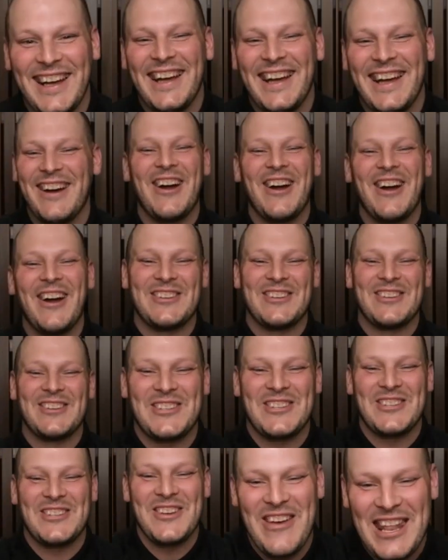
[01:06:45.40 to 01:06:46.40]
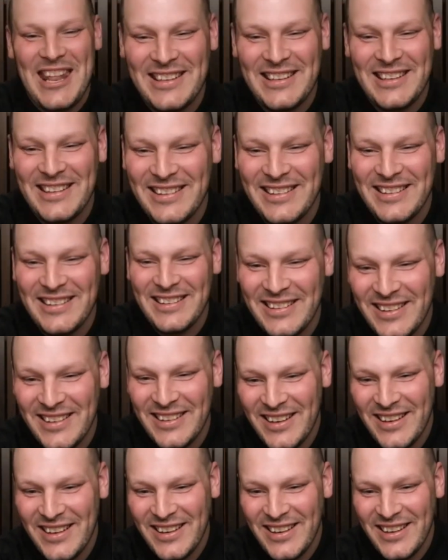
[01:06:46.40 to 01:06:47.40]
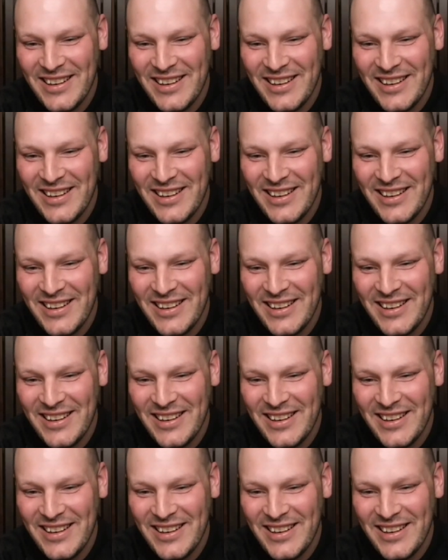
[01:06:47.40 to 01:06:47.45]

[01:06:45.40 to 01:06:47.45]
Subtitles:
Easy one. See you later.